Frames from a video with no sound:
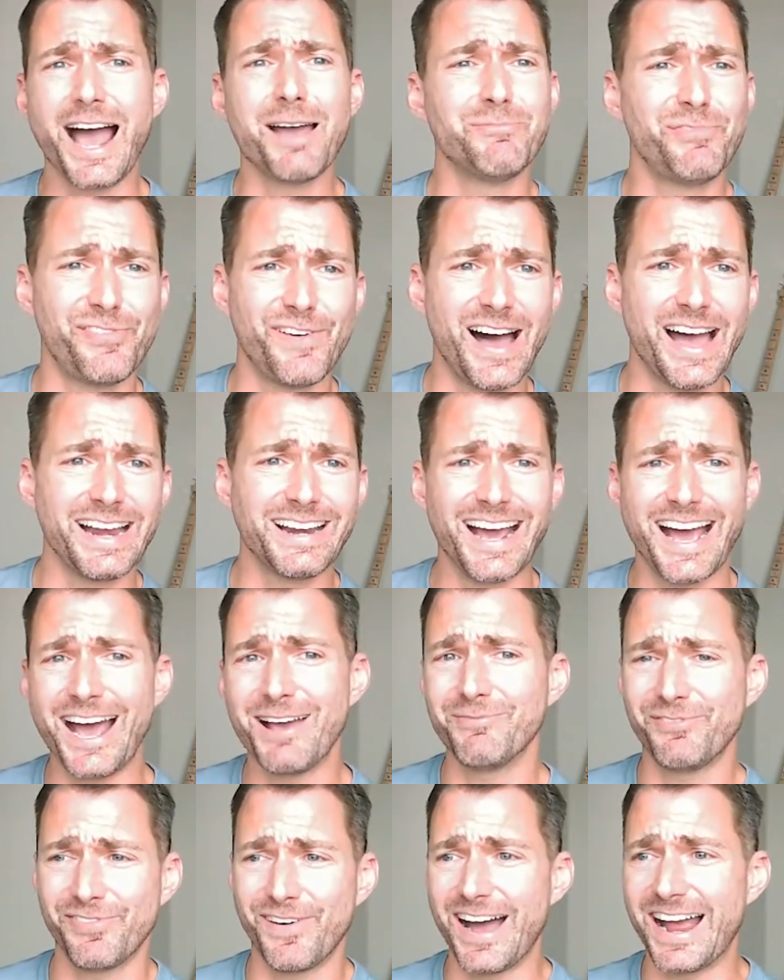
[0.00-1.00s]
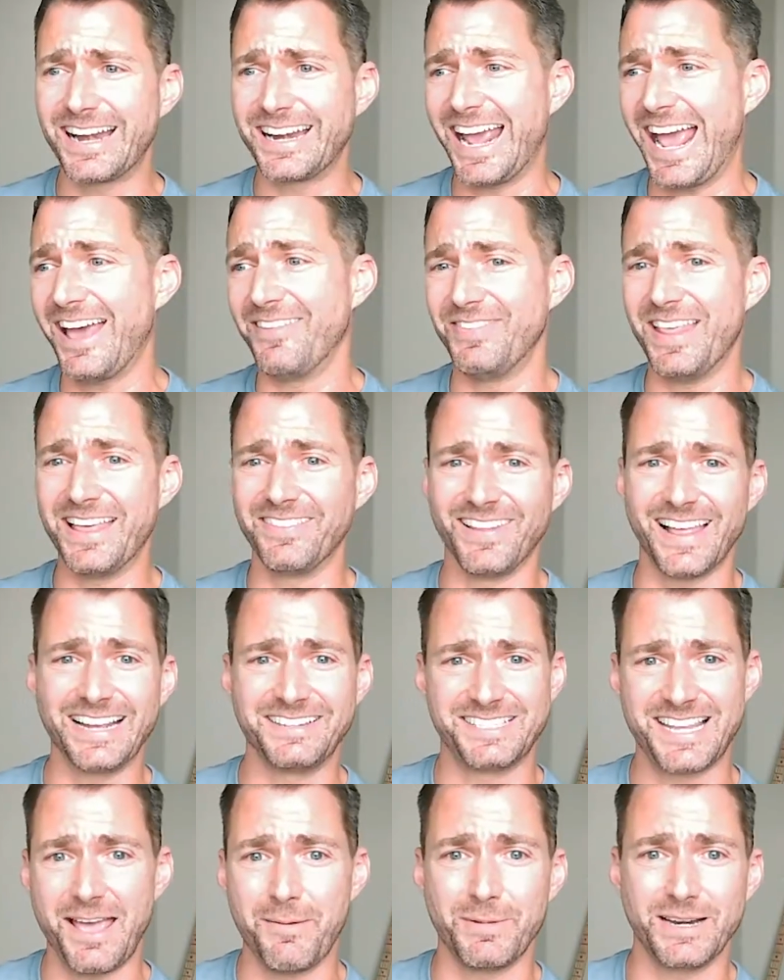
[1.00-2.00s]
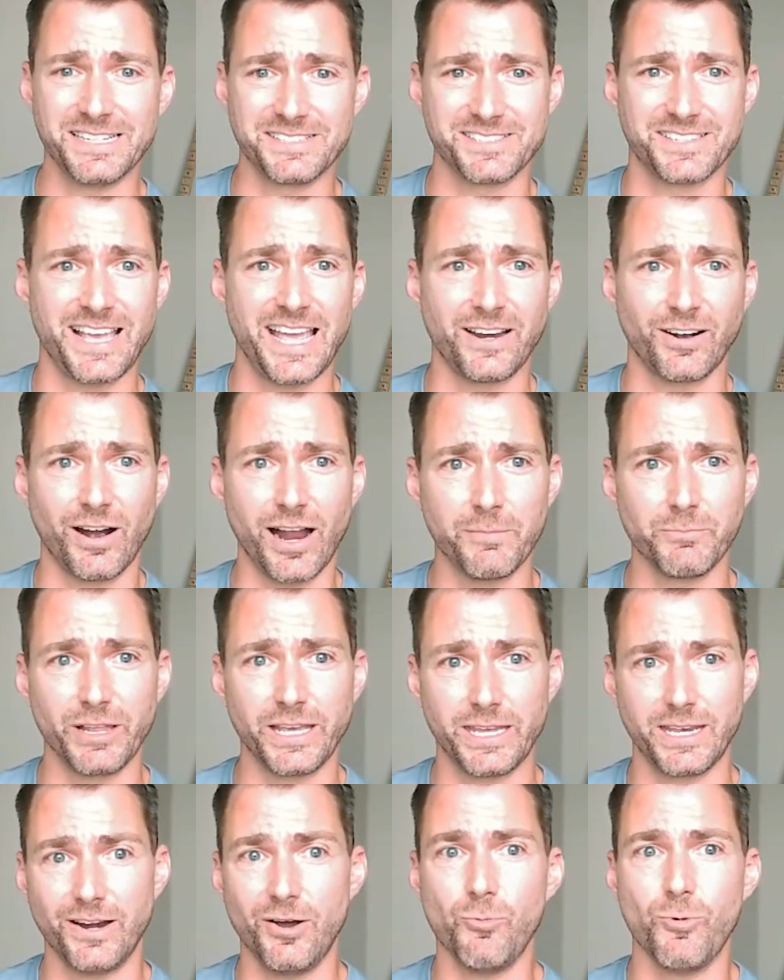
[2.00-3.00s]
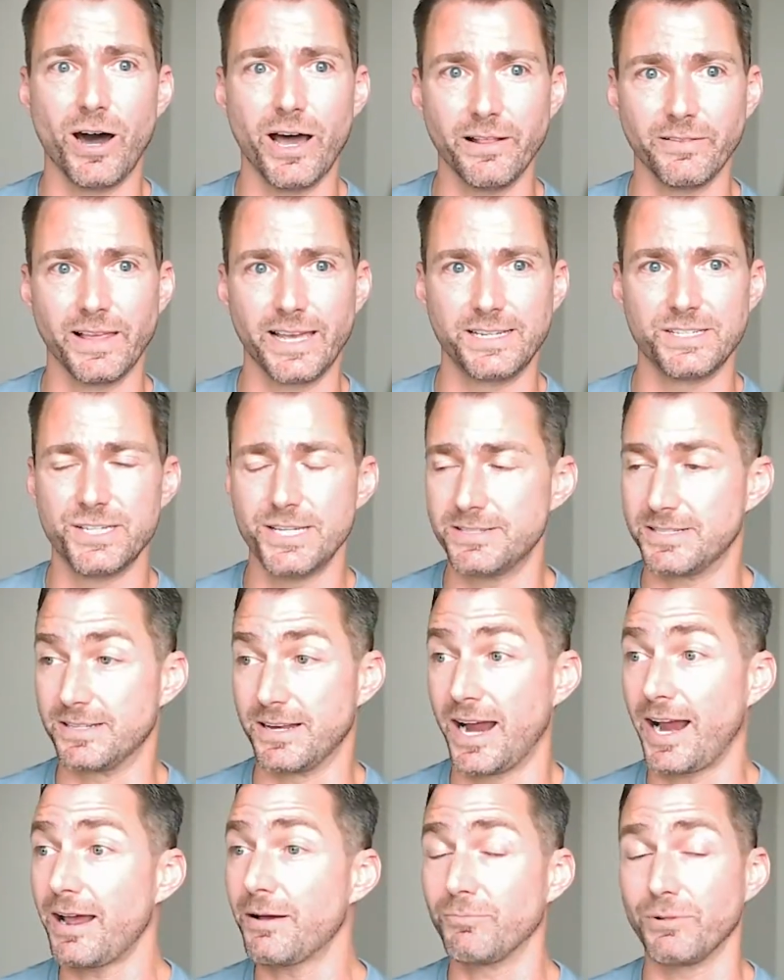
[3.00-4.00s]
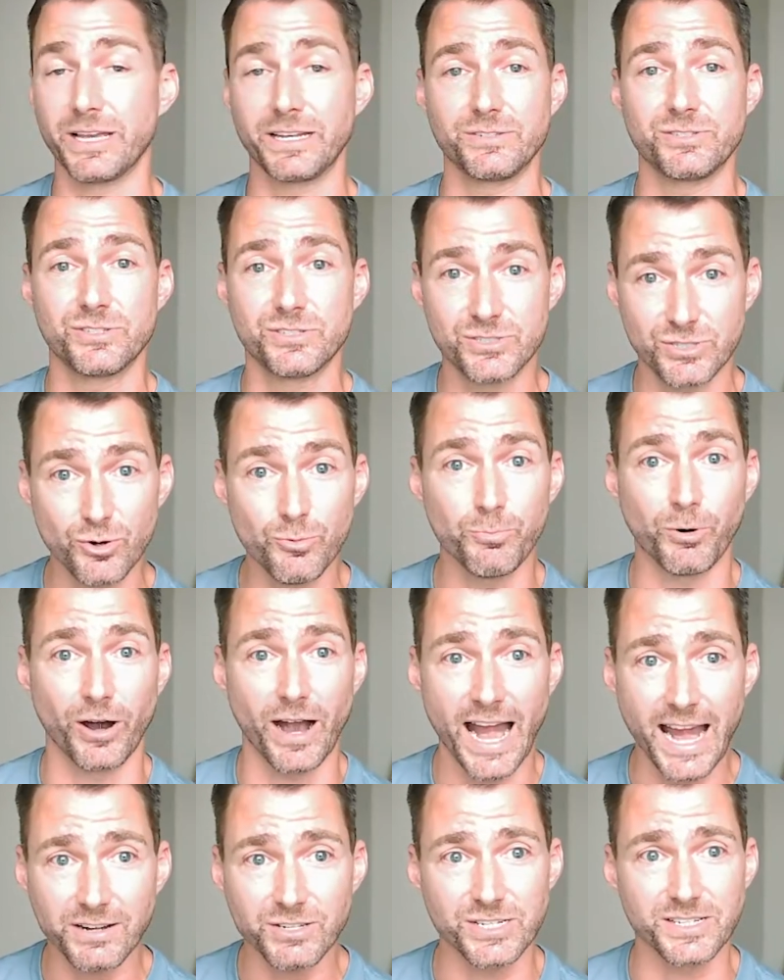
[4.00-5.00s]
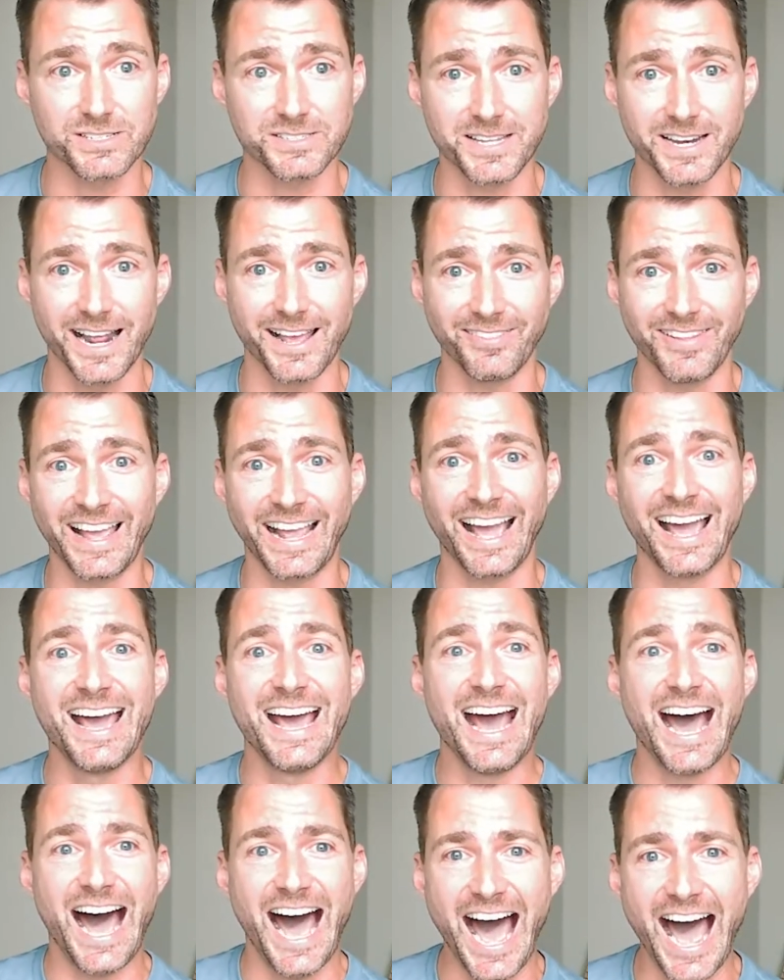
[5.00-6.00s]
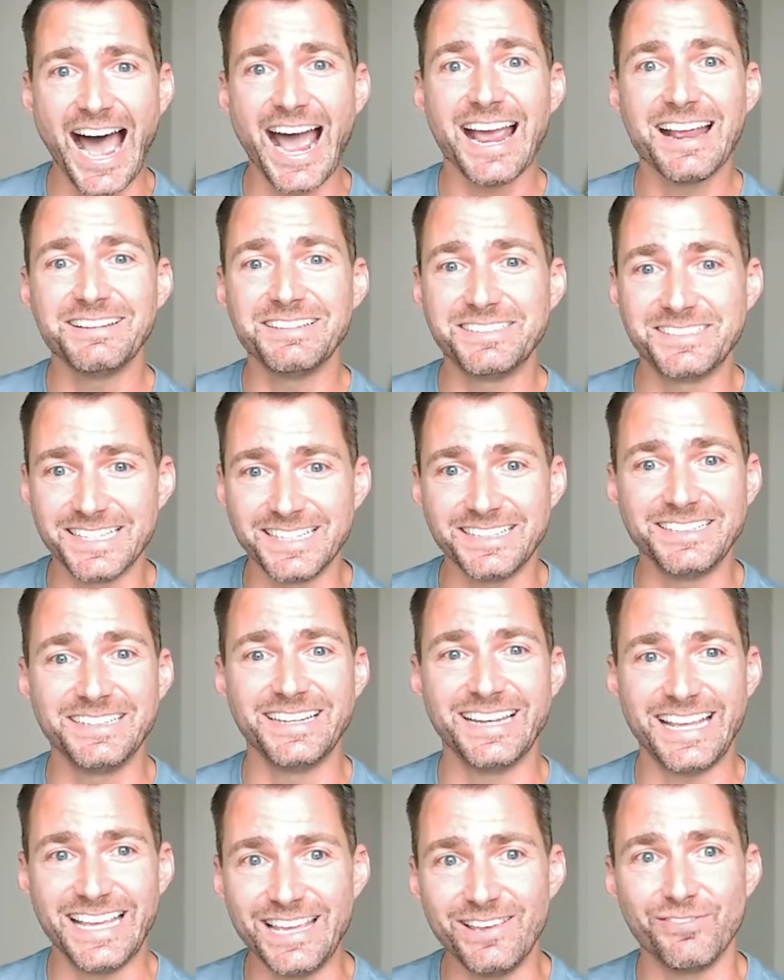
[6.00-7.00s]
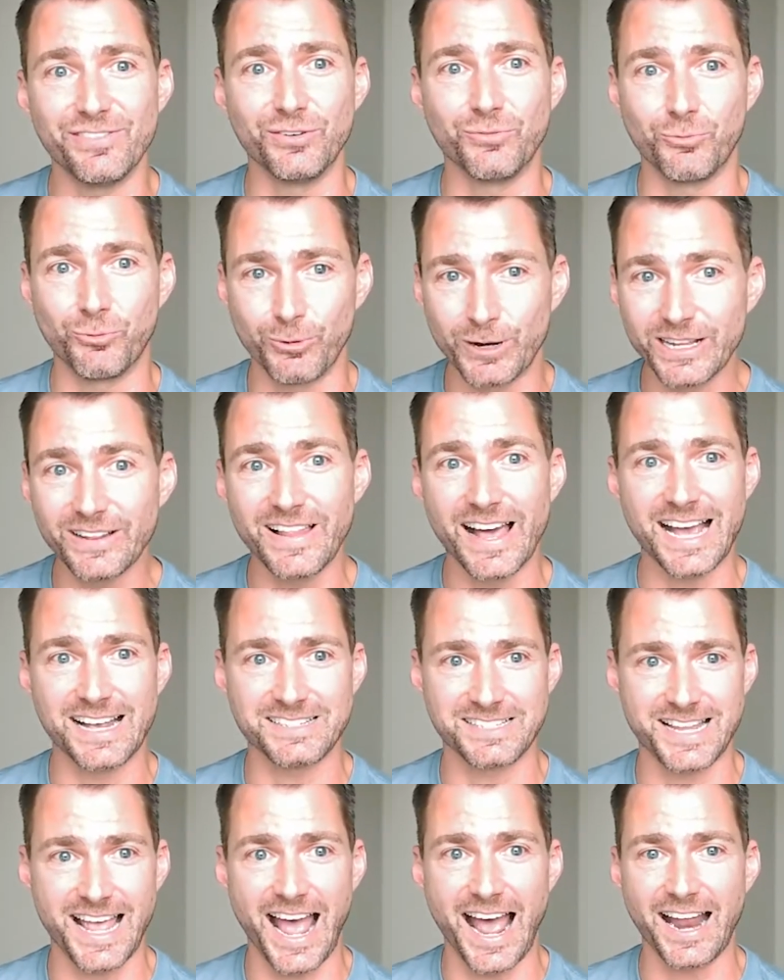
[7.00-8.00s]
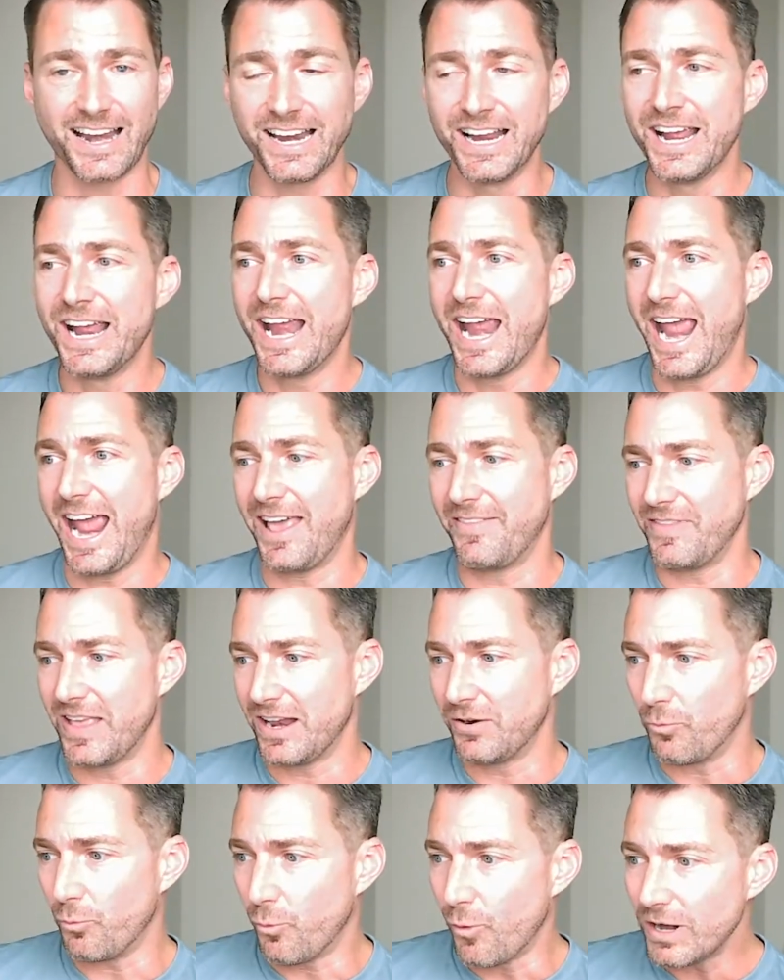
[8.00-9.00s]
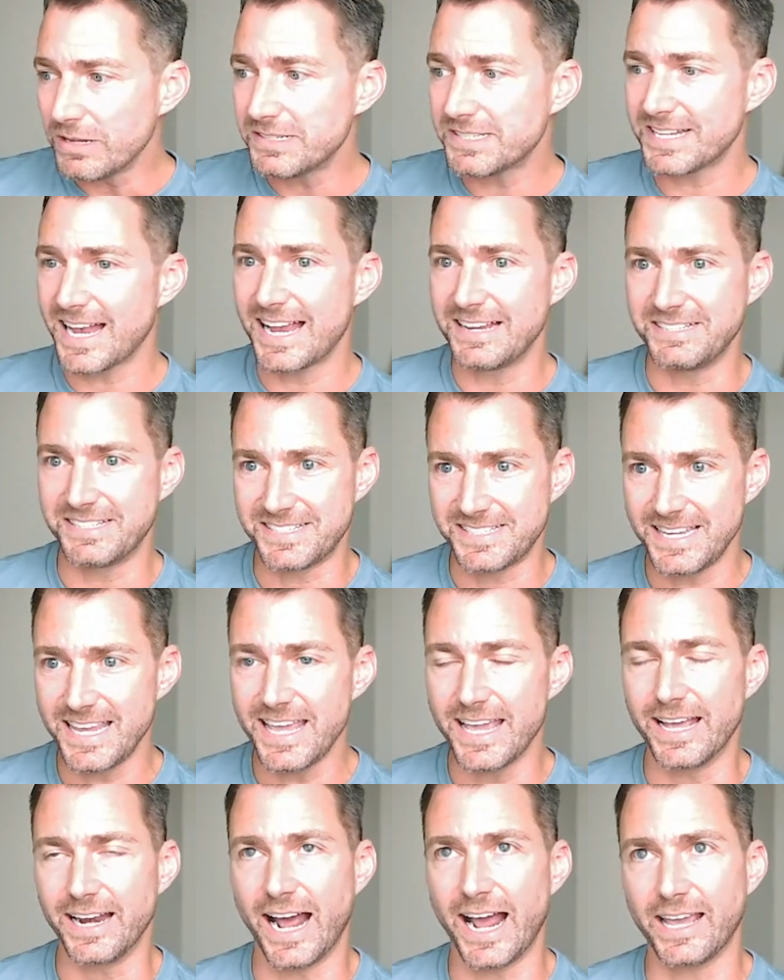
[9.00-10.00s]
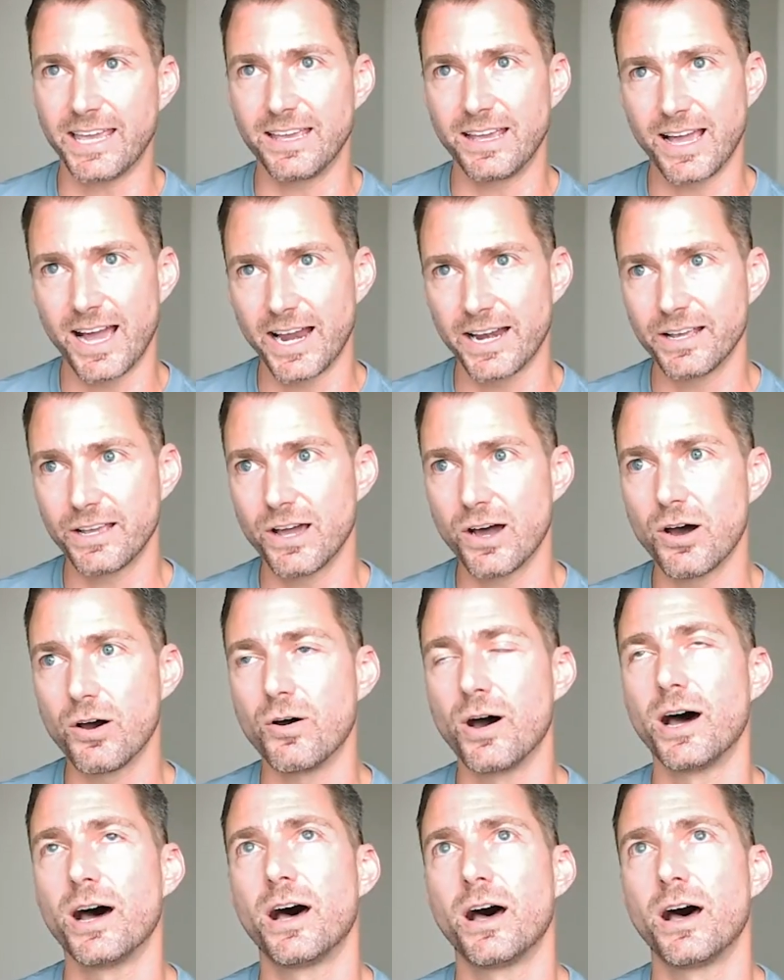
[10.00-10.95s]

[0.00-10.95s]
I'm fine. I'm fine. And then, like, ten minutes later, I'm like, you know what? Like, Jesus, I am, like, super anxious today. Like, I didn't even realize that. And then once I see it, I can kind of go,